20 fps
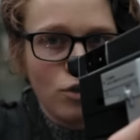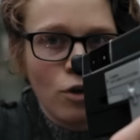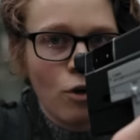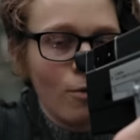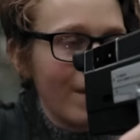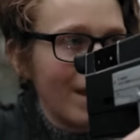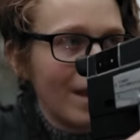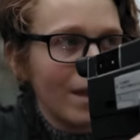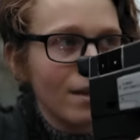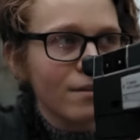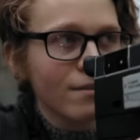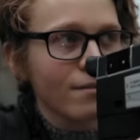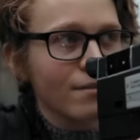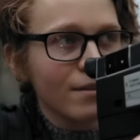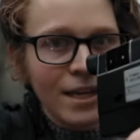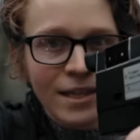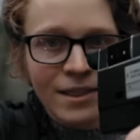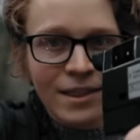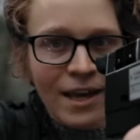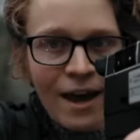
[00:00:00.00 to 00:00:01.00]
Zoom in,
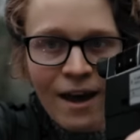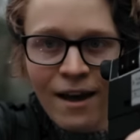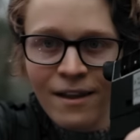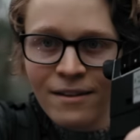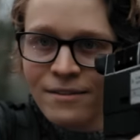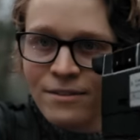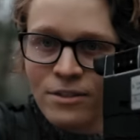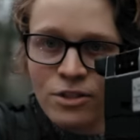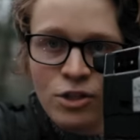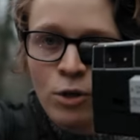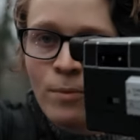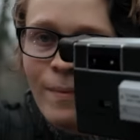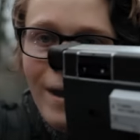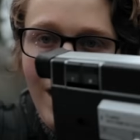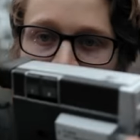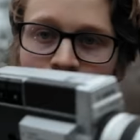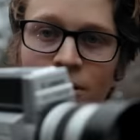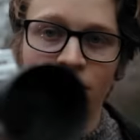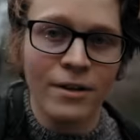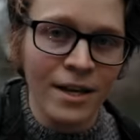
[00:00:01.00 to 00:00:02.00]
get that, zoom
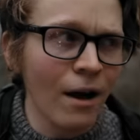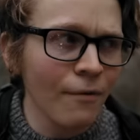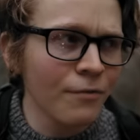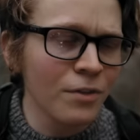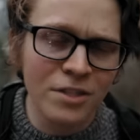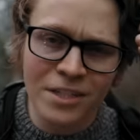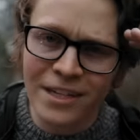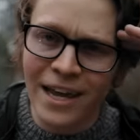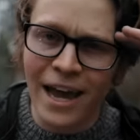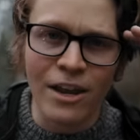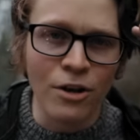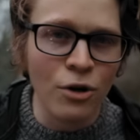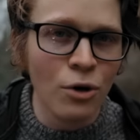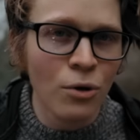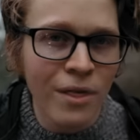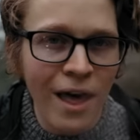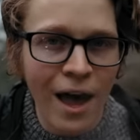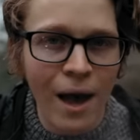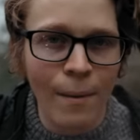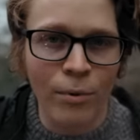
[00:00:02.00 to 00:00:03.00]
out. And obviously I
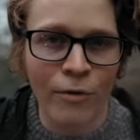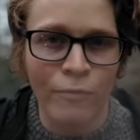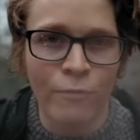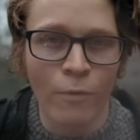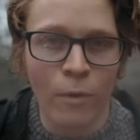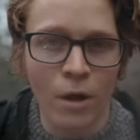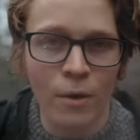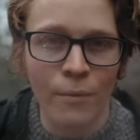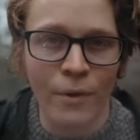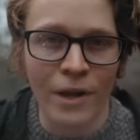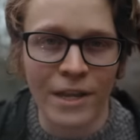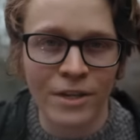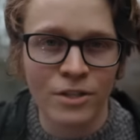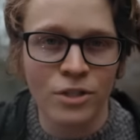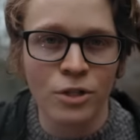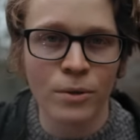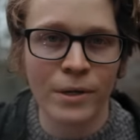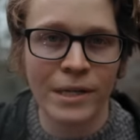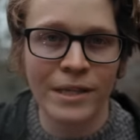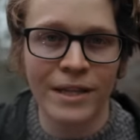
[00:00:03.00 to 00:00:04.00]
knew that before I went
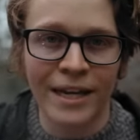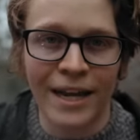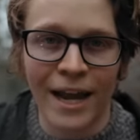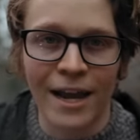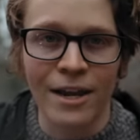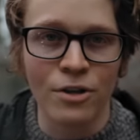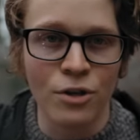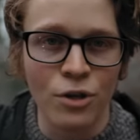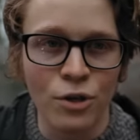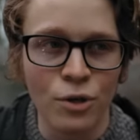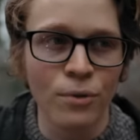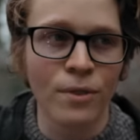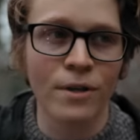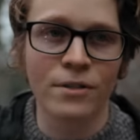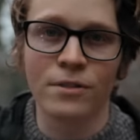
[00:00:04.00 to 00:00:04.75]
into it, like I knew